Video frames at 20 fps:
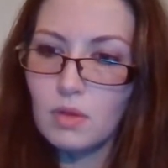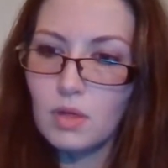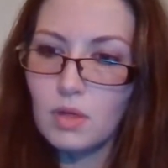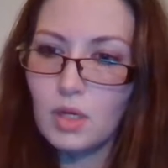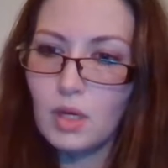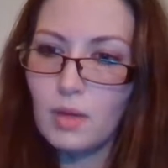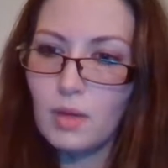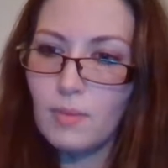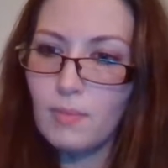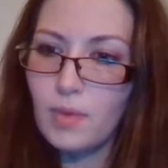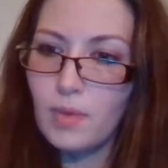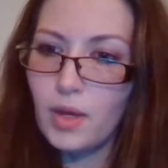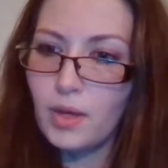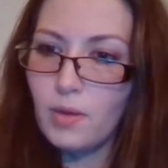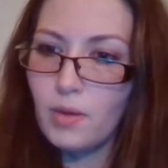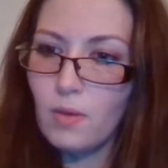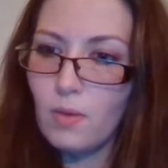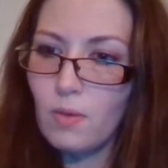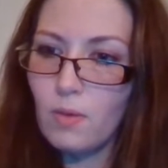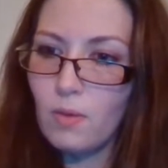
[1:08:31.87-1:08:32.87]

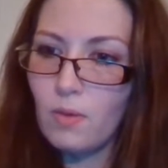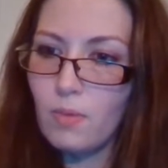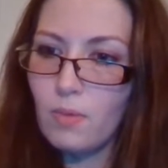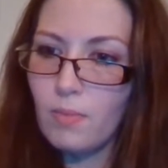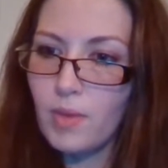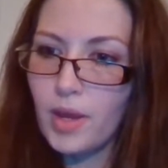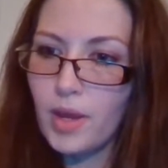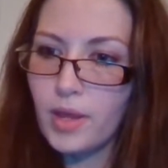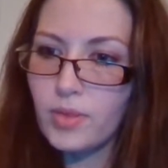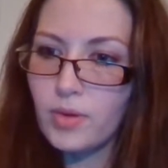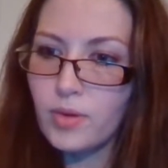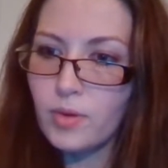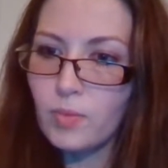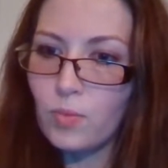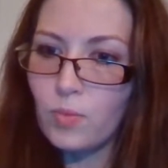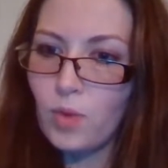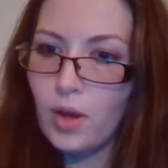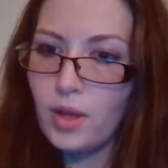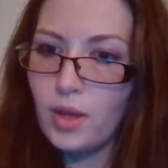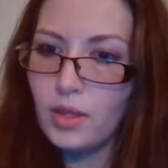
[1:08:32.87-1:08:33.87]
Michael
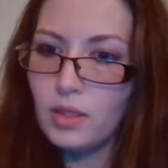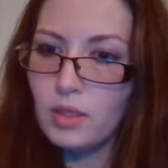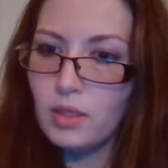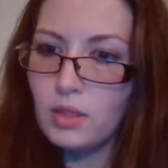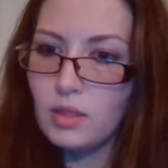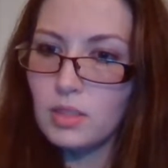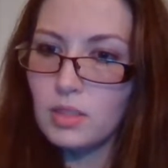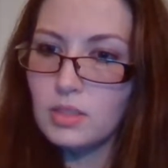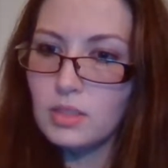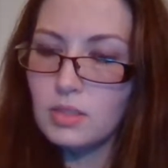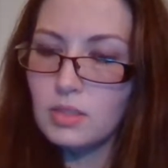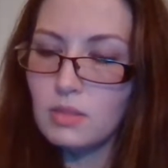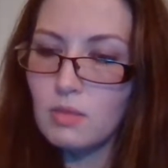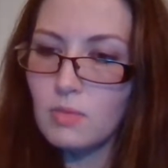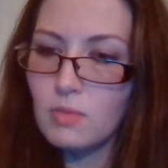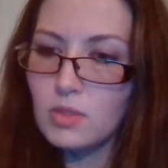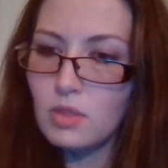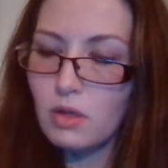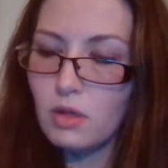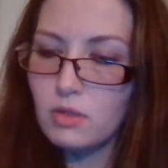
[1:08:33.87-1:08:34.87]
Mathern, what the
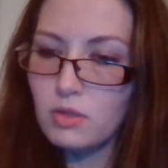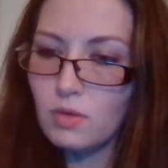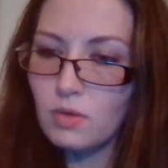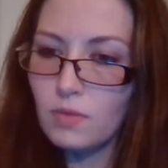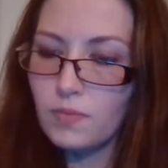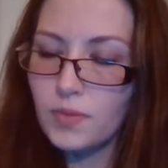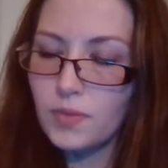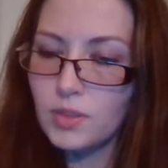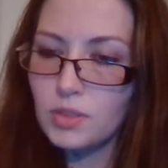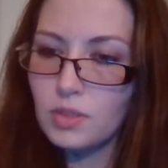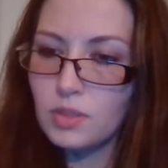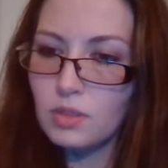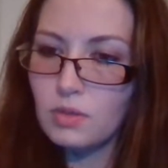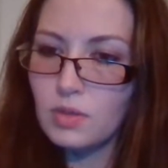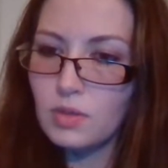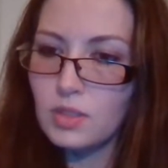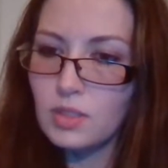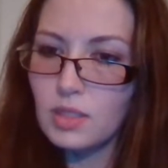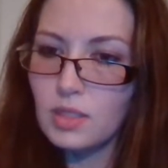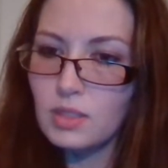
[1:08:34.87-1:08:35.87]
system is also referred to
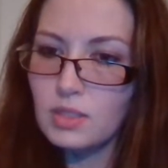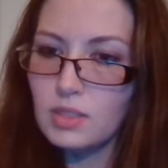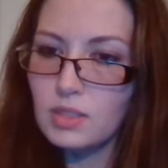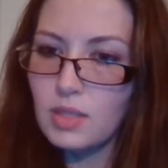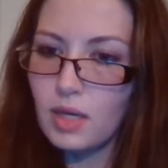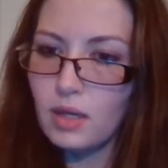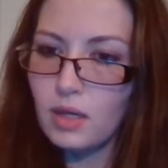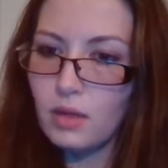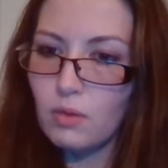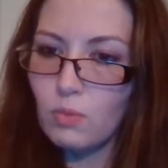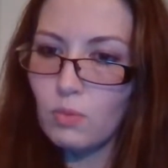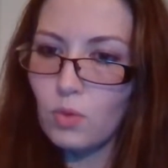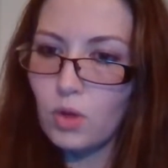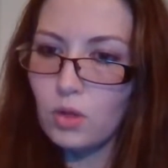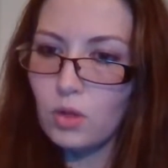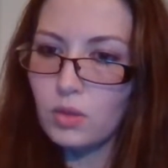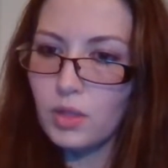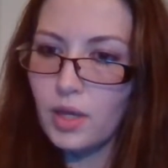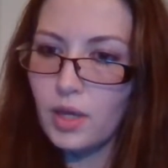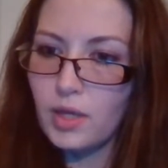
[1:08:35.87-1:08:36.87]
is a second
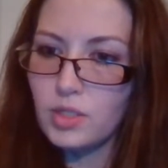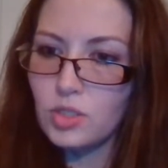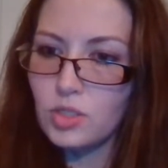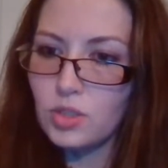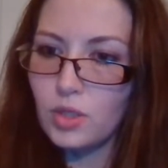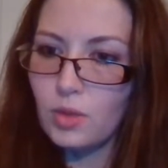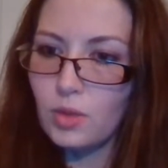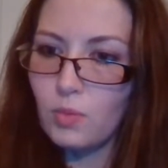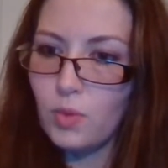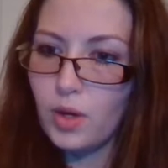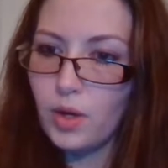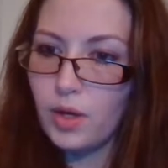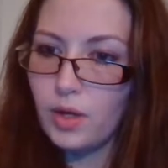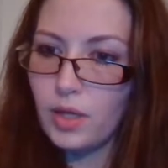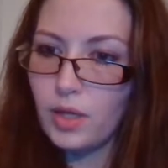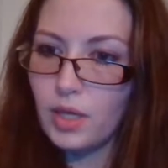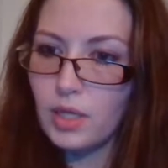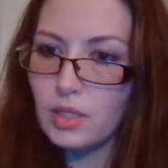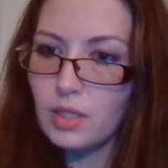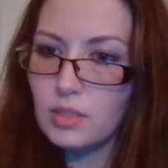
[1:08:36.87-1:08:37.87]
world country
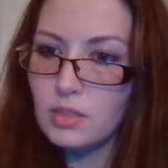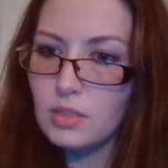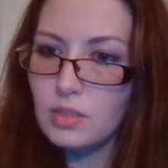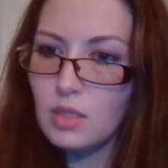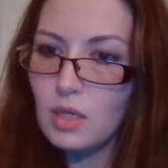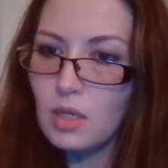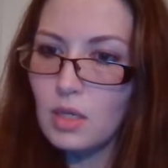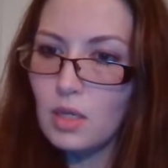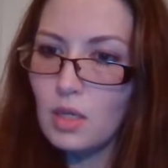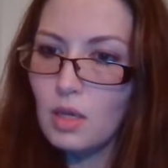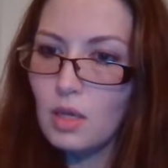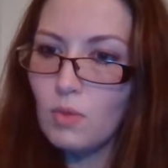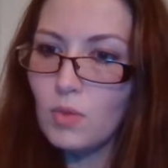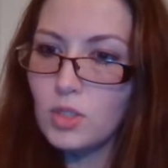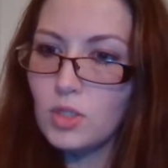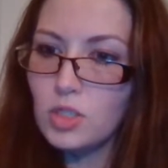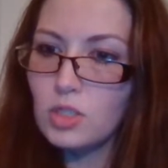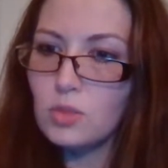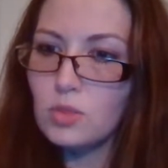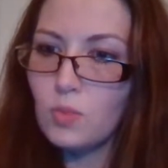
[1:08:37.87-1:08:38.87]

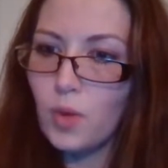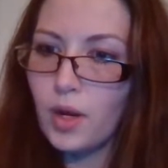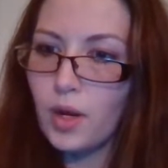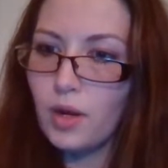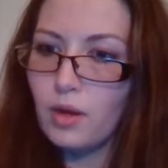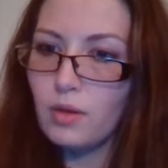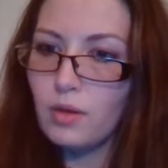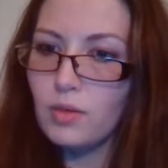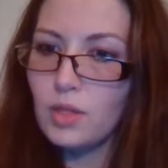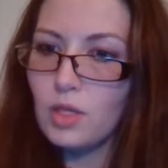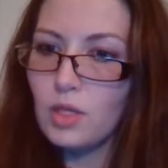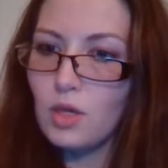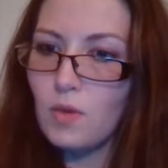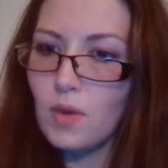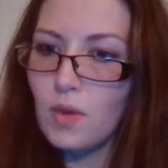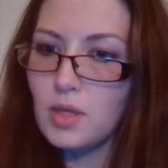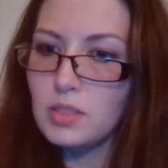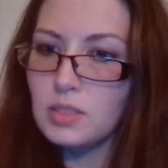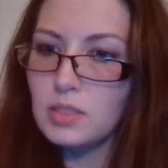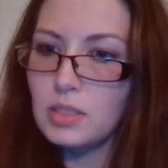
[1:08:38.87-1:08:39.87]
which is where the
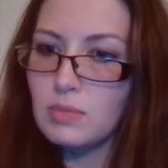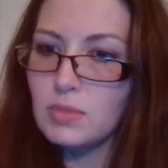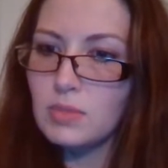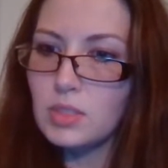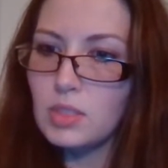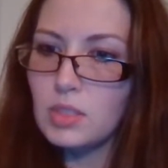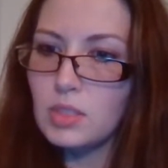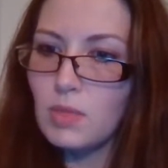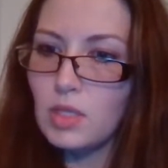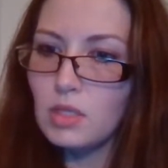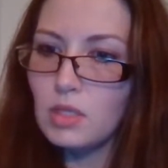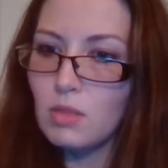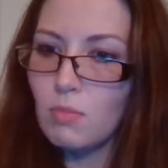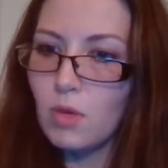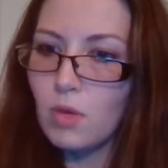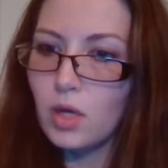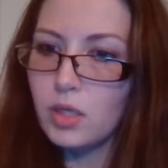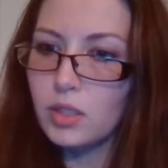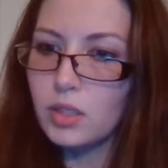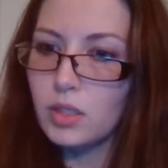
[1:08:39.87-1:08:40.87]
U.S. seems to meet the
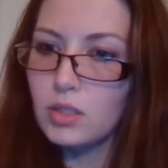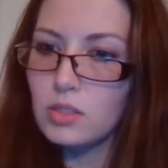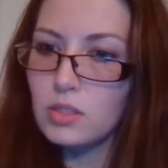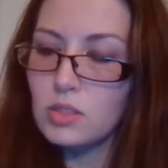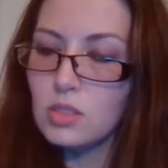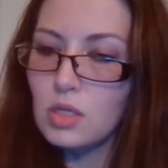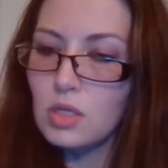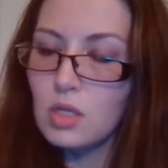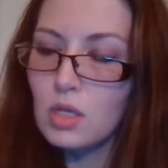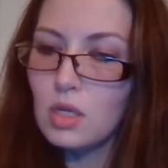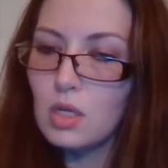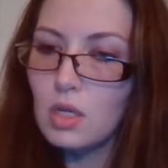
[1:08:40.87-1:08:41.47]
markers.